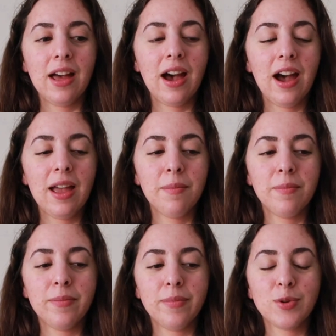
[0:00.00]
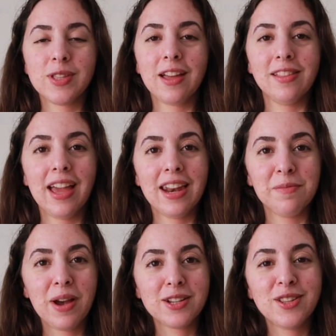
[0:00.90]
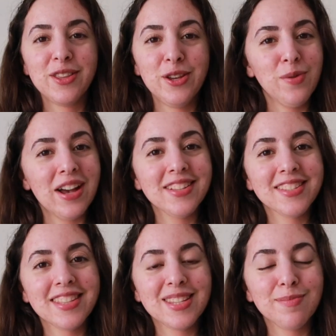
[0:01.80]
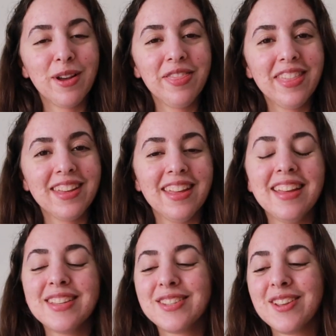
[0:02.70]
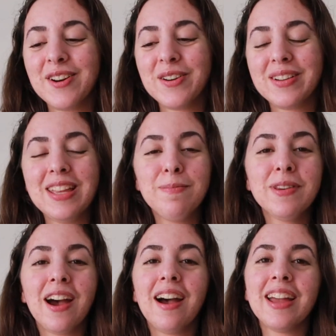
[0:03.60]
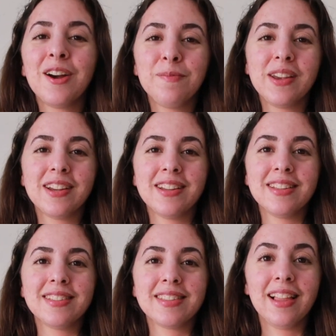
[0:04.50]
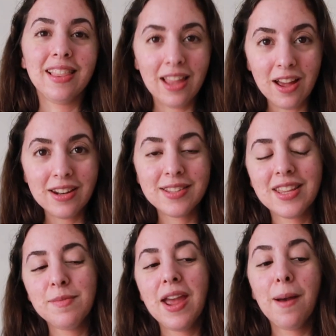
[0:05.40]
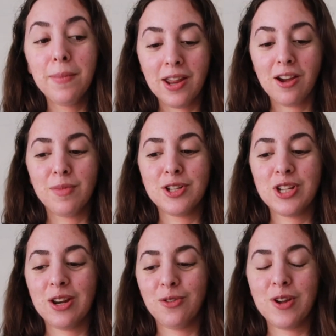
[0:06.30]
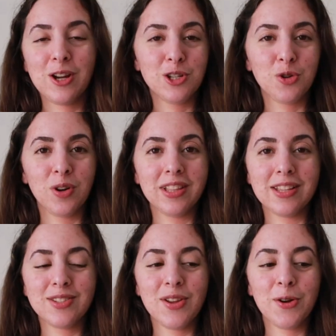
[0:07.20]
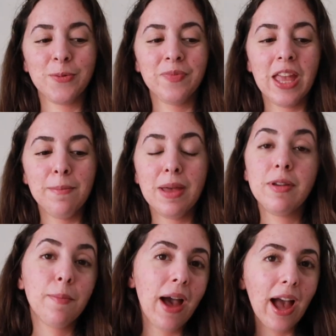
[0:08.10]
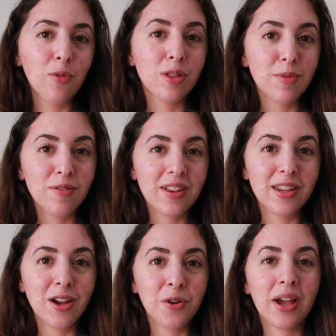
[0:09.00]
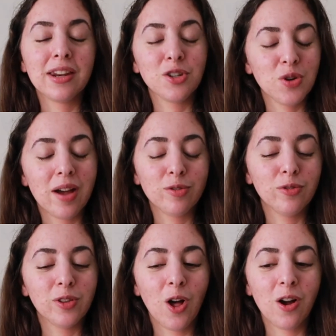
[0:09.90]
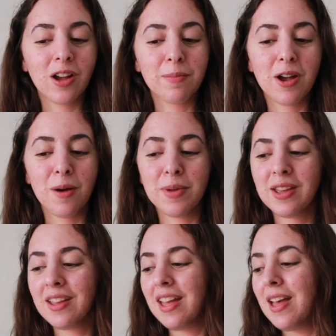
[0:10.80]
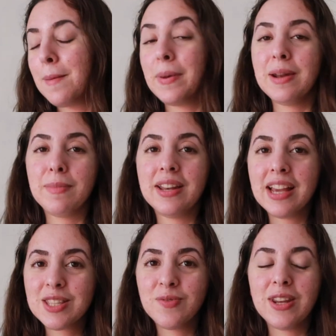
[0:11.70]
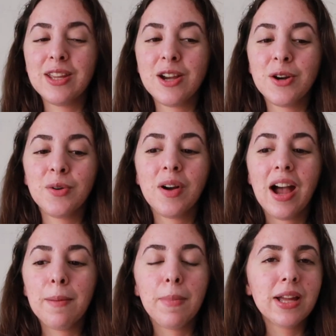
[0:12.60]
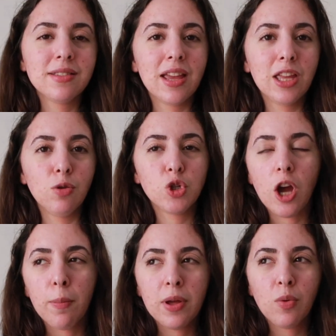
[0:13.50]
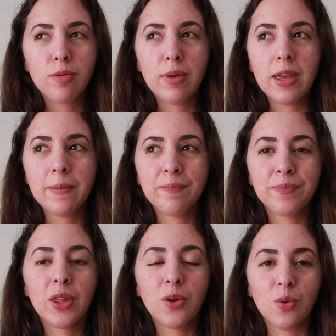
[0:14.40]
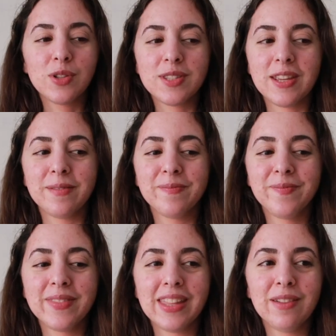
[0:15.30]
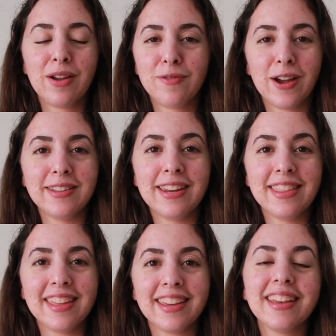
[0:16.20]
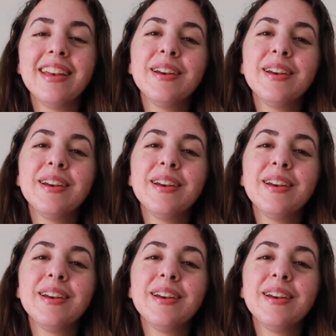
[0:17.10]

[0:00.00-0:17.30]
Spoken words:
I am most likely heading back to the US this month. So keep an eye out because a lot is going to be happening on my channel very shortly. So maybe a pack with me video and a travel vlog upcoming. But in my next video, I might take you shopping with me. We'll see if I find anything.